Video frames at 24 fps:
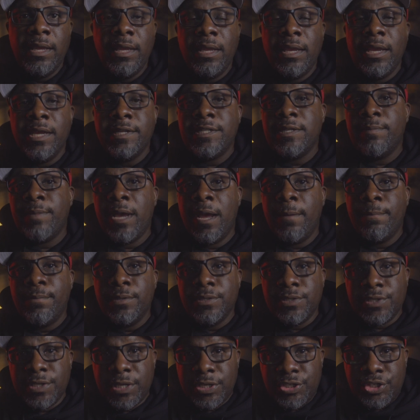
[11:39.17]
It's about
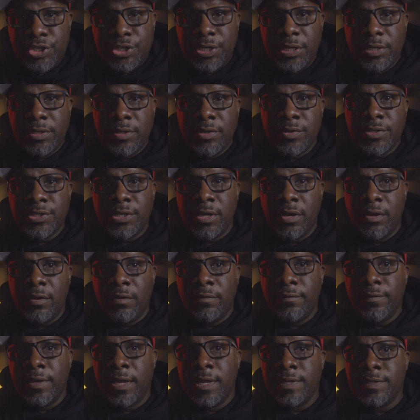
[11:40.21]
positioning
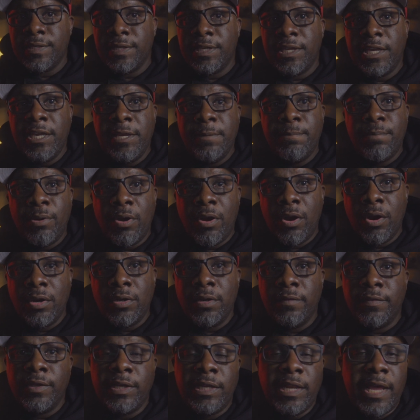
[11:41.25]
yourself as a key part
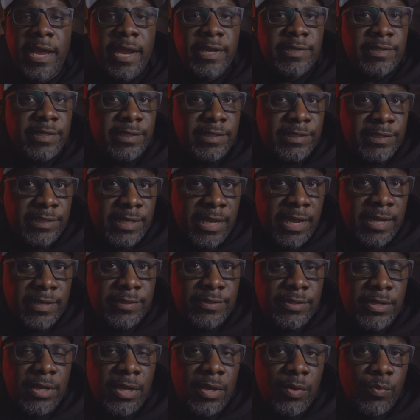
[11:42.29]
of the client's
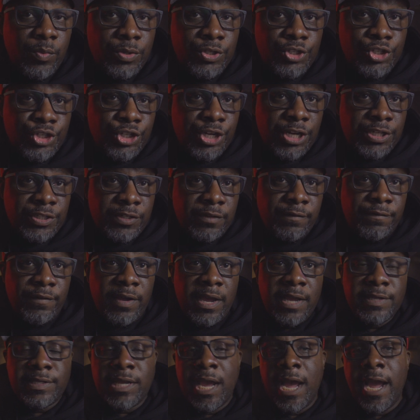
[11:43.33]
success, which
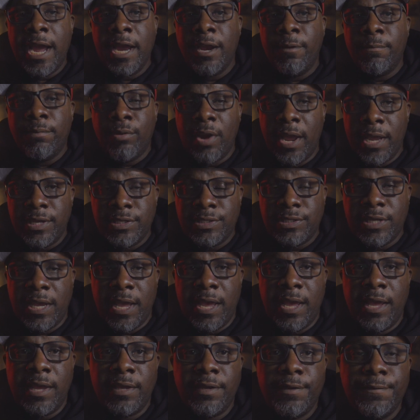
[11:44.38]
justifies a higher price
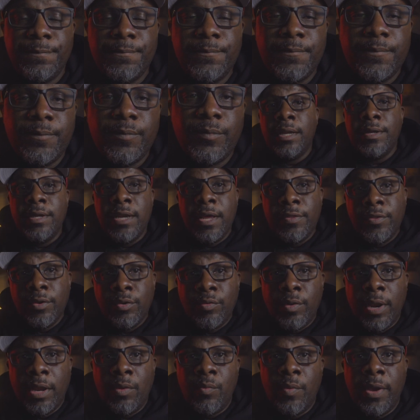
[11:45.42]
tag. Another
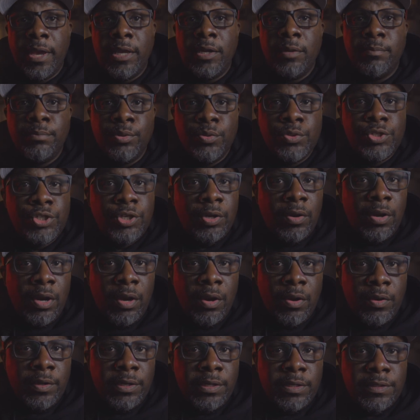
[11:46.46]
great way to boost your
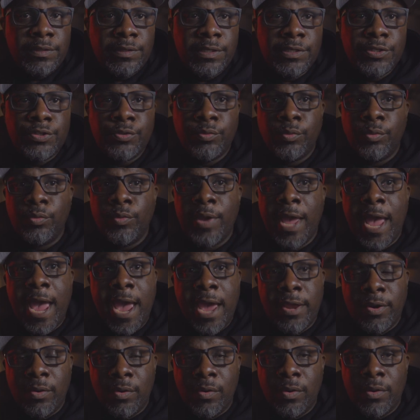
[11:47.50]
earnings is through
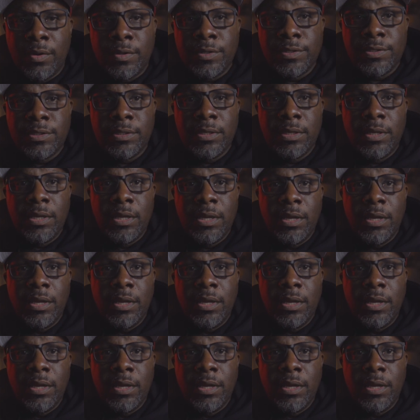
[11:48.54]
add ons.